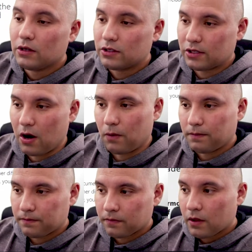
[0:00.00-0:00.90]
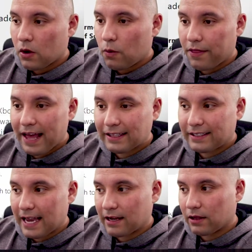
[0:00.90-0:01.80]
So, with that
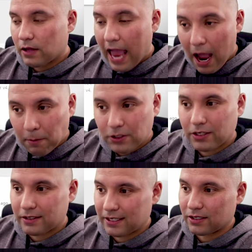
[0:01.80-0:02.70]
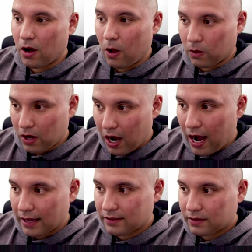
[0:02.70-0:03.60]
said, how much does this all
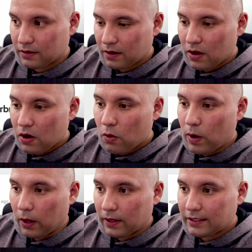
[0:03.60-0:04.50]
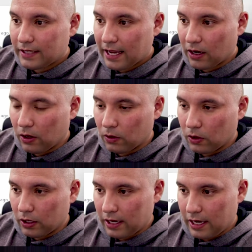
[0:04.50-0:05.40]
cost? Well, let's take a
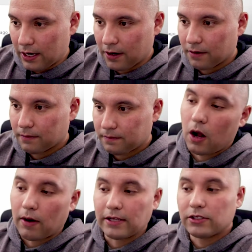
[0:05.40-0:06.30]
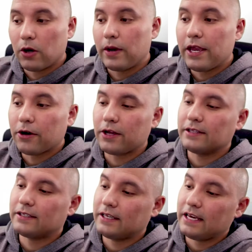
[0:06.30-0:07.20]
look here. All right, so here you
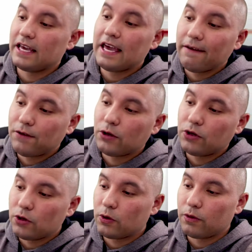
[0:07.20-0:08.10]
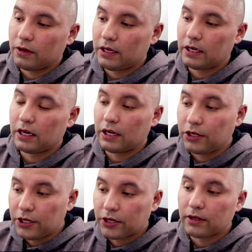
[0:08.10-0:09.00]
can see if you do the
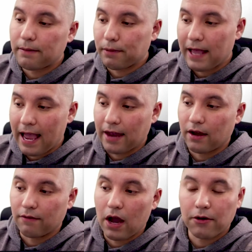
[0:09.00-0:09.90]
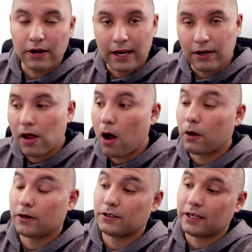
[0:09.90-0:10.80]
yearly plan of
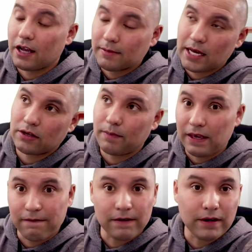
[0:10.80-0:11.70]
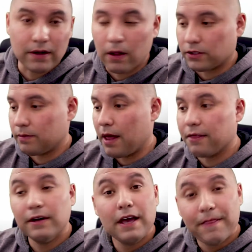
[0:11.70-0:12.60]
$180, it comes out to be $15 a
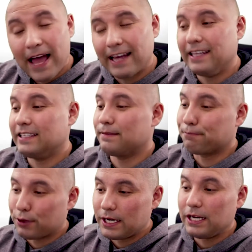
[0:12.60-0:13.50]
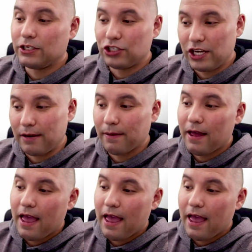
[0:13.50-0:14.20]
month. That is pretty cheap.